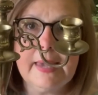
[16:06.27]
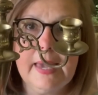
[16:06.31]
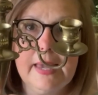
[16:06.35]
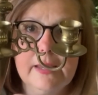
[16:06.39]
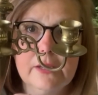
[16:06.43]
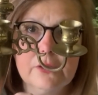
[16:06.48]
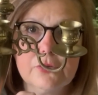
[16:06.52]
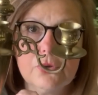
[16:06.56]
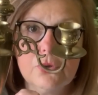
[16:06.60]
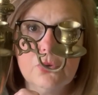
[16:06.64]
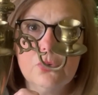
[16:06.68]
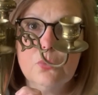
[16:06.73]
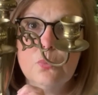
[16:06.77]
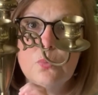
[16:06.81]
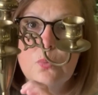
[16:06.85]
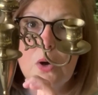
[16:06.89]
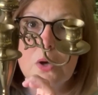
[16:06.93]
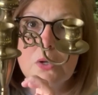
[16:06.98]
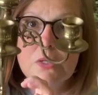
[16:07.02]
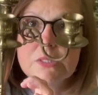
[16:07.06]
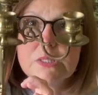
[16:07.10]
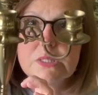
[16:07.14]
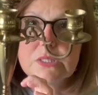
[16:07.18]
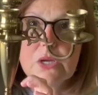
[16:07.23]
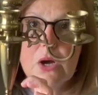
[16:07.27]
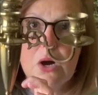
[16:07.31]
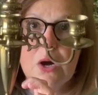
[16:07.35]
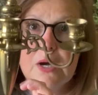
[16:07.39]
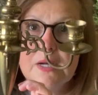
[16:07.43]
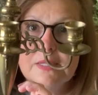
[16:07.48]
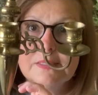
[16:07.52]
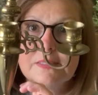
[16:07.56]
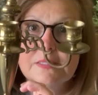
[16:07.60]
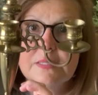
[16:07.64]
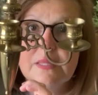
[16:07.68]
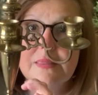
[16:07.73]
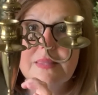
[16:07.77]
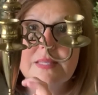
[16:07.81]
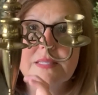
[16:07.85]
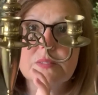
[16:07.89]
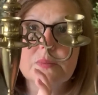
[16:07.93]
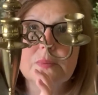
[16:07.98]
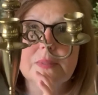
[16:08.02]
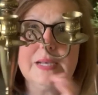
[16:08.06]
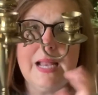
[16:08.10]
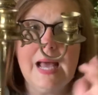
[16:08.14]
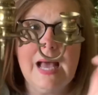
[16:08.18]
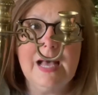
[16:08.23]
candle wall sconce. This
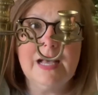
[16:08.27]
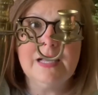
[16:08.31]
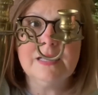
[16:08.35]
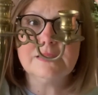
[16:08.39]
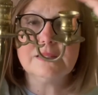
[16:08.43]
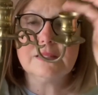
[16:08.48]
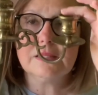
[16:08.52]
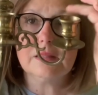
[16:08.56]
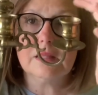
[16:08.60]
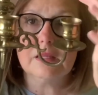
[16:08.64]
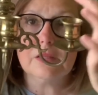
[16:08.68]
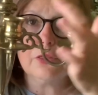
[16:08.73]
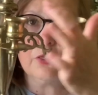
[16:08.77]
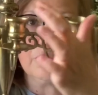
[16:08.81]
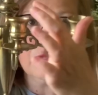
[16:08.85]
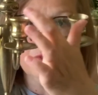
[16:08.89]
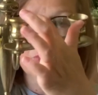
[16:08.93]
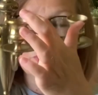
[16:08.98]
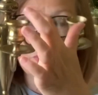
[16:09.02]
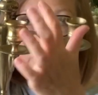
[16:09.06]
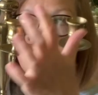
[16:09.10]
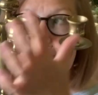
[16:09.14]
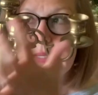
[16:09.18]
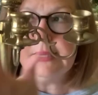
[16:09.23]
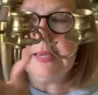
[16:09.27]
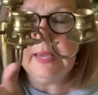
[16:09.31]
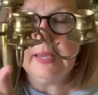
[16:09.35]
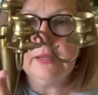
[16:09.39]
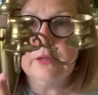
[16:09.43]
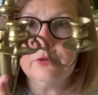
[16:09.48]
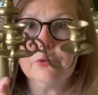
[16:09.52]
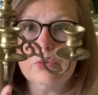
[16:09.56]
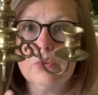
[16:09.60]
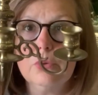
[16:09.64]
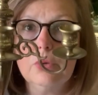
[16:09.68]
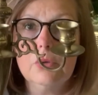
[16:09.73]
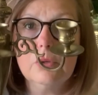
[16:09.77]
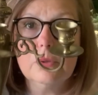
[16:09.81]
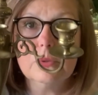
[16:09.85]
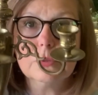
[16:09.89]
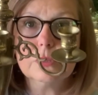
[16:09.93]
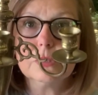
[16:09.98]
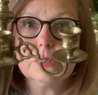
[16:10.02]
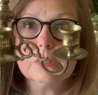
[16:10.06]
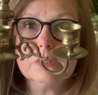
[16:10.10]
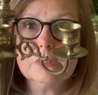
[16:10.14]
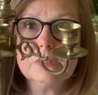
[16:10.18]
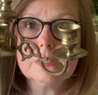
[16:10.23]
one has the 3 candle
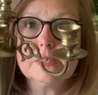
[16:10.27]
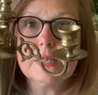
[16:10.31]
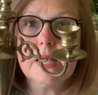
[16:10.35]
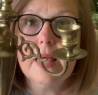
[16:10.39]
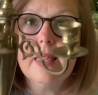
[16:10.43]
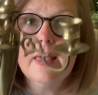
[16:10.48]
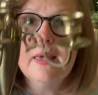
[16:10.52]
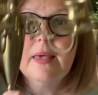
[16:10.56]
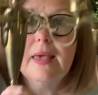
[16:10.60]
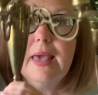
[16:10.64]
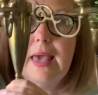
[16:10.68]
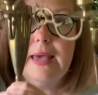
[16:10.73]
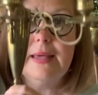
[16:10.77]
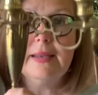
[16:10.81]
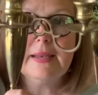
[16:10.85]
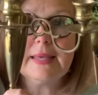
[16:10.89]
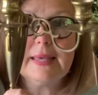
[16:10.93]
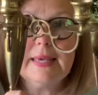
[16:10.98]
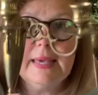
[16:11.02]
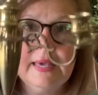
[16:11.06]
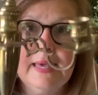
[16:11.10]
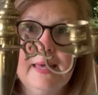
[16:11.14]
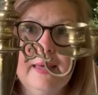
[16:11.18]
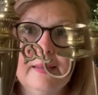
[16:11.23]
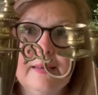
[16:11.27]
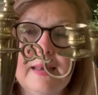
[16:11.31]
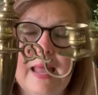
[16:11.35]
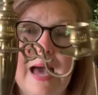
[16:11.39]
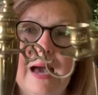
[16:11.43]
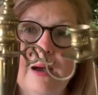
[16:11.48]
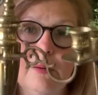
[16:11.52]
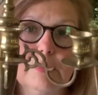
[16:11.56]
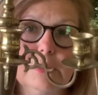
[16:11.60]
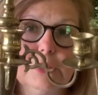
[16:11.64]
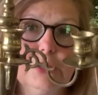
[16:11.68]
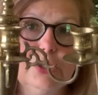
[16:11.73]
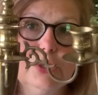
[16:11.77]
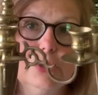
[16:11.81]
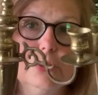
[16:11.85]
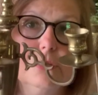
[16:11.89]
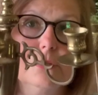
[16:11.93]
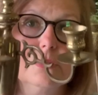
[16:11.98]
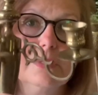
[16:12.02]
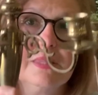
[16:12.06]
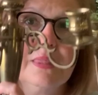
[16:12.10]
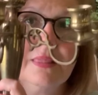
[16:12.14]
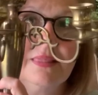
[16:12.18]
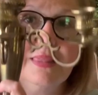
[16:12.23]
holders. And again, I would
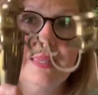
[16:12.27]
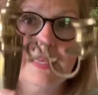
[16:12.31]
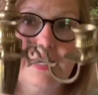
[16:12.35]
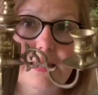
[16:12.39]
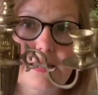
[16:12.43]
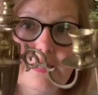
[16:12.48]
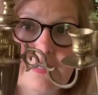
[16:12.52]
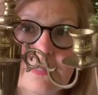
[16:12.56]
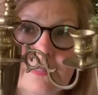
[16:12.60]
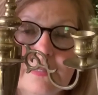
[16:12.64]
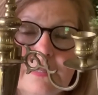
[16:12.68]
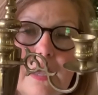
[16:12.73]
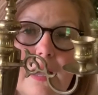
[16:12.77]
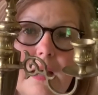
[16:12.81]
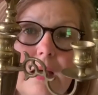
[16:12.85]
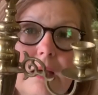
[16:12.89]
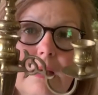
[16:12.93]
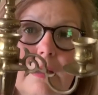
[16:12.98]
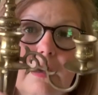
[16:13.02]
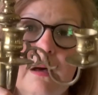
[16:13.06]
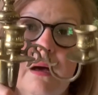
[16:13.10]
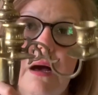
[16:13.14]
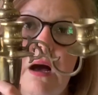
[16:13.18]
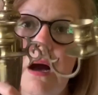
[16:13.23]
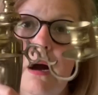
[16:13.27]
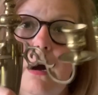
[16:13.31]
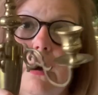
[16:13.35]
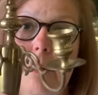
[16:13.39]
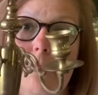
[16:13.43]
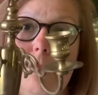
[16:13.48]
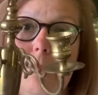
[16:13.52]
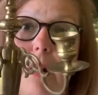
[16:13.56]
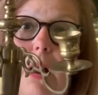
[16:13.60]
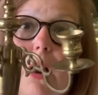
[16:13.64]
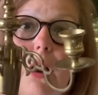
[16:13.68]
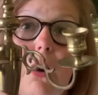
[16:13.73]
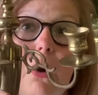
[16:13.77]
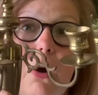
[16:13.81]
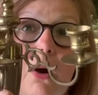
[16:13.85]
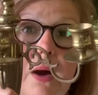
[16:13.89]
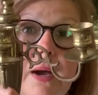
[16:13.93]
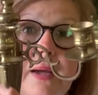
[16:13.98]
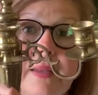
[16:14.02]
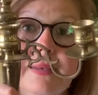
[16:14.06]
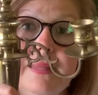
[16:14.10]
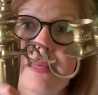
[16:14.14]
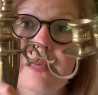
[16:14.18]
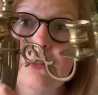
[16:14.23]
use this
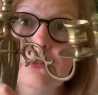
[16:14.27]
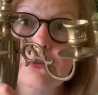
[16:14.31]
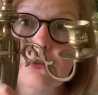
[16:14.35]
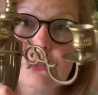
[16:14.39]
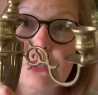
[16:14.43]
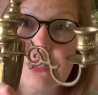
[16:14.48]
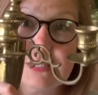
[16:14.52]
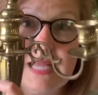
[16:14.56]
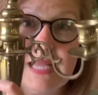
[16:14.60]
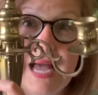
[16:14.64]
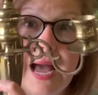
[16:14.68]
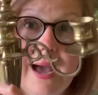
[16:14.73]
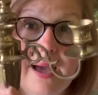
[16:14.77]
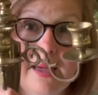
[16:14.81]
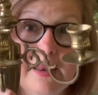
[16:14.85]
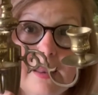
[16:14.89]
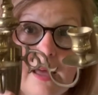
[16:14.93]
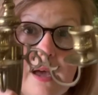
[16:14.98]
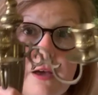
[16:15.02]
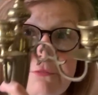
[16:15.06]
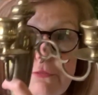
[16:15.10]
on either side of